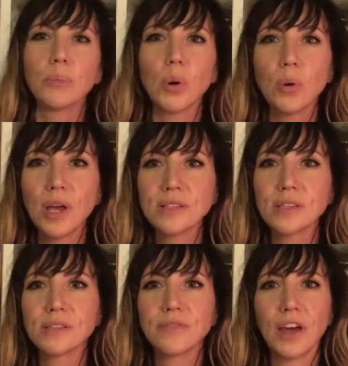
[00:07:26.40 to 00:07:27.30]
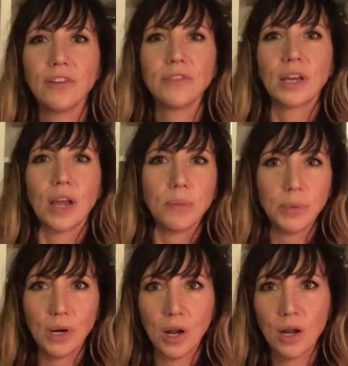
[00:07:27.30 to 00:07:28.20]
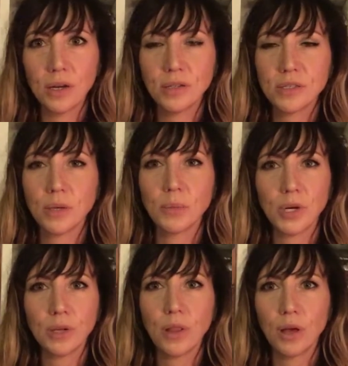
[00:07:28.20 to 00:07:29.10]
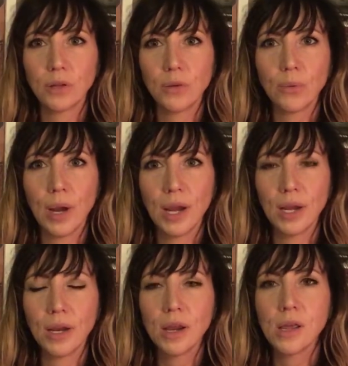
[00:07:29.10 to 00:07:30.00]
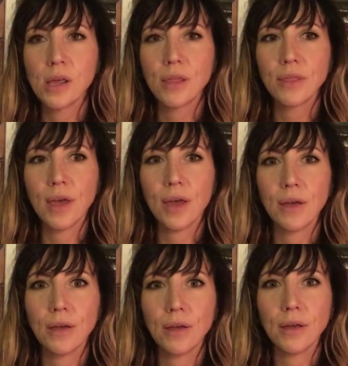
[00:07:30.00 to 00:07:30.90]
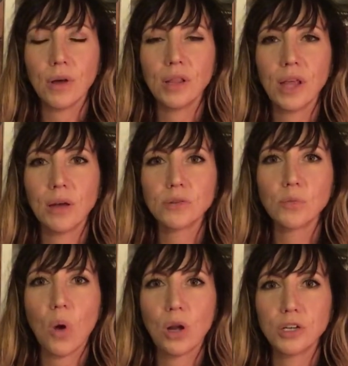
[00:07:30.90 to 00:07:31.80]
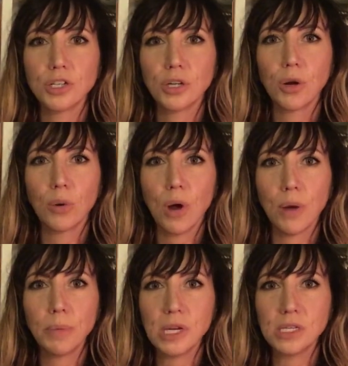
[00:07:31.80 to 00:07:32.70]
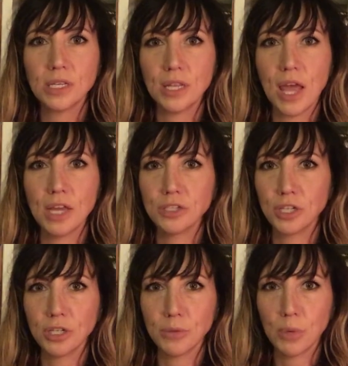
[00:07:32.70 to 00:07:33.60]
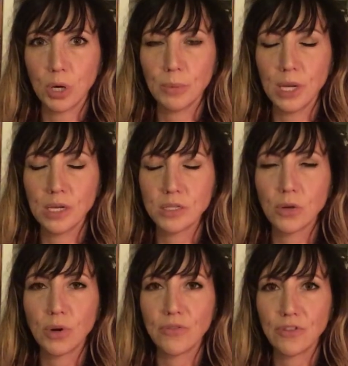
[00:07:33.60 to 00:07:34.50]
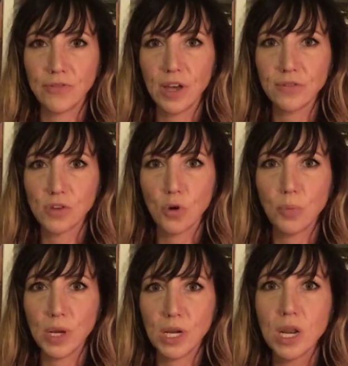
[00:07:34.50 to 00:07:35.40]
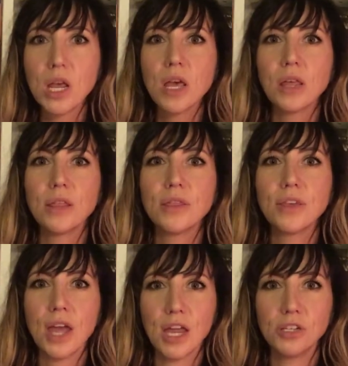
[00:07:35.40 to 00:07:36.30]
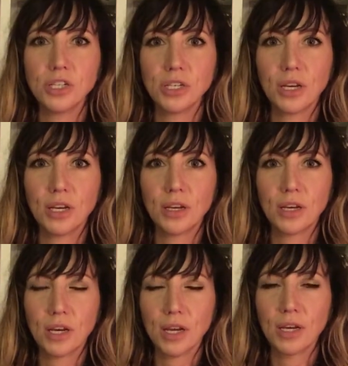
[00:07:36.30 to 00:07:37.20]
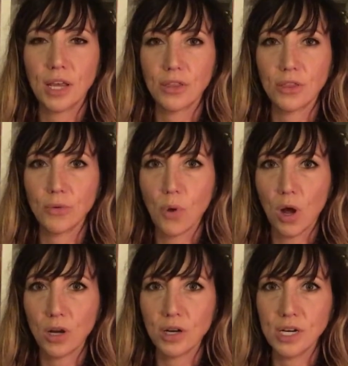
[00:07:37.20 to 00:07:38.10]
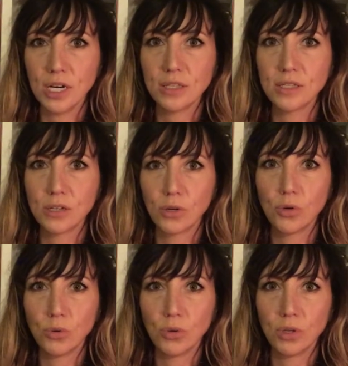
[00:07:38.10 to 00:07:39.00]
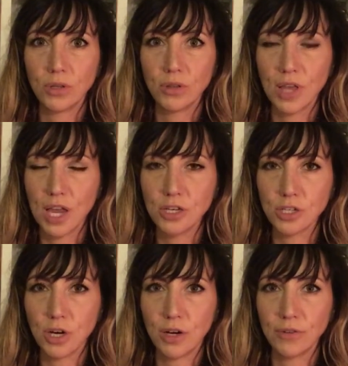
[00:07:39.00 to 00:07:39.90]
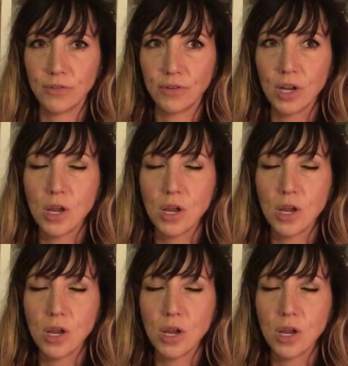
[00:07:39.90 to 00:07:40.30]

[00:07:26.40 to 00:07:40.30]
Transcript: the boat has this valve that got put on somewhere along the way that allows water to go up into the engine compartment. So if the valve's open, the engine can get the water it needs to cool the engine off.